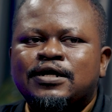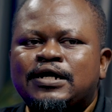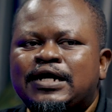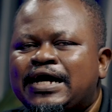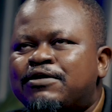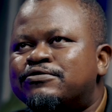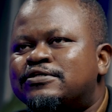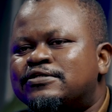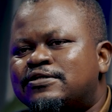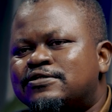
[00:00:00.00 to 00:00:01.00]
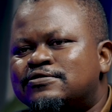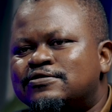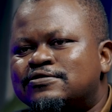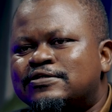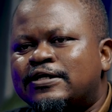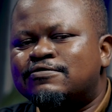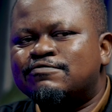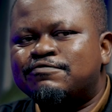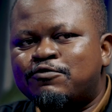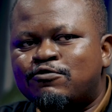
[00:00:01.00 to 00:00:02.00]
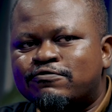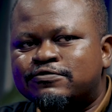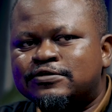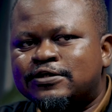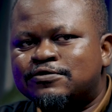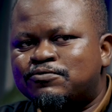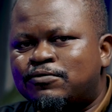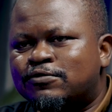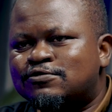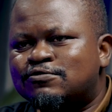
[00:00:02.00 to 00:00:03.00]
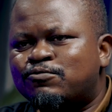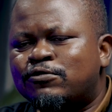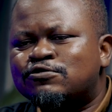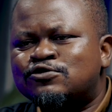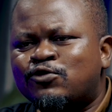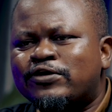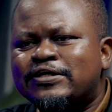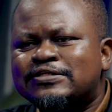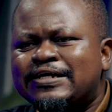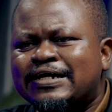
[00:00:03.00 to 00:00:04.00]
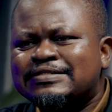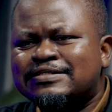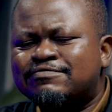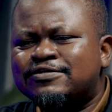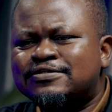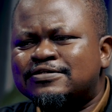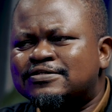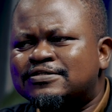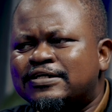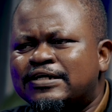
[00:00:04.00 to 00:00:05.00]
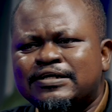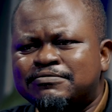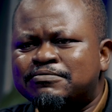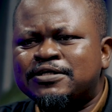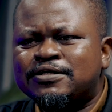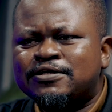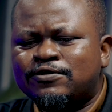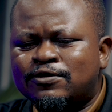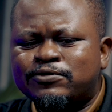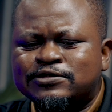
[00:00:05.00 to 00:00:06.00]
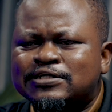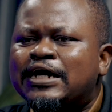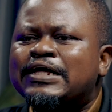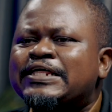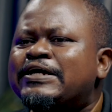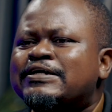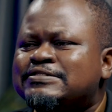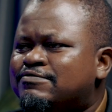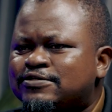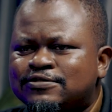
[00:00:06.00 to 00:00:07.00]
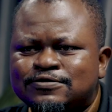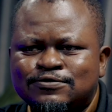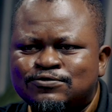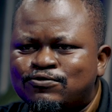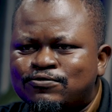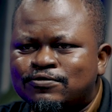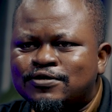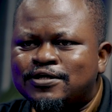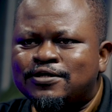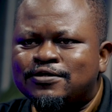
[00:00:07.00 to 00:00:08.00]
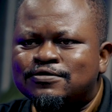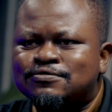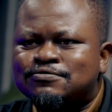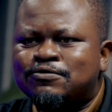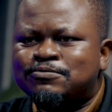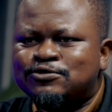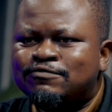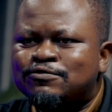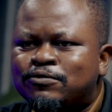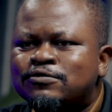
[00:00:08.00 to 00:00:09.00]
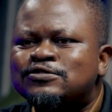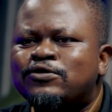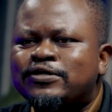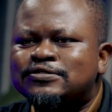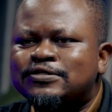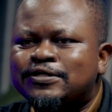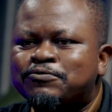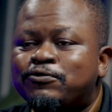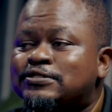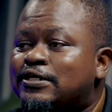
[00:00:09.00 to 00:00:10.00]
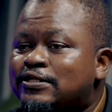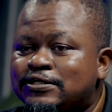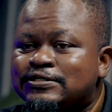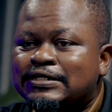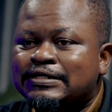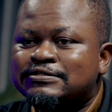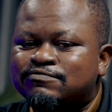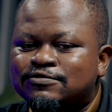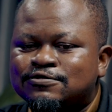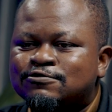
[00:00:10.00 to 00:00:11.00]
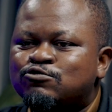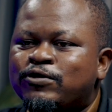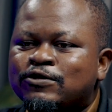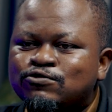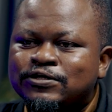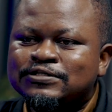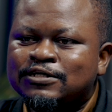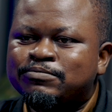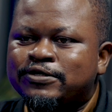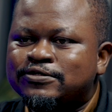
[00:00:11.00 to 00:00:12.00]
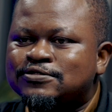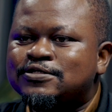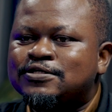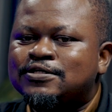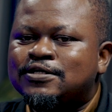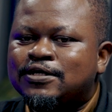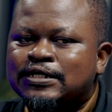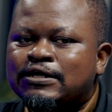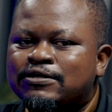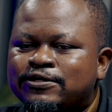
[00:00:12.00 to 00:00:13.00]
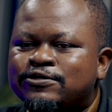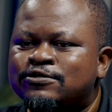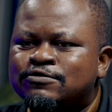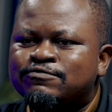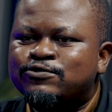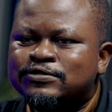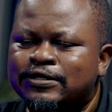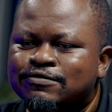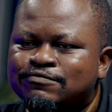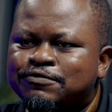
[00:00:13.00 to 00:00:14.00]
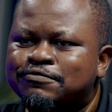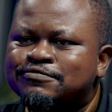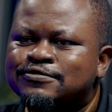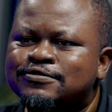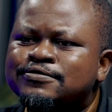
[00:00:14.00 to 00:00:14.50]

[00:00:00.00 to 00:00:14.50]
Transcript: How can listeners get involved in World Toilet Day activities? In other words, are there activities at all observing World Toilet Day? What are these activities? Where do they take place? And how can individuals get involved?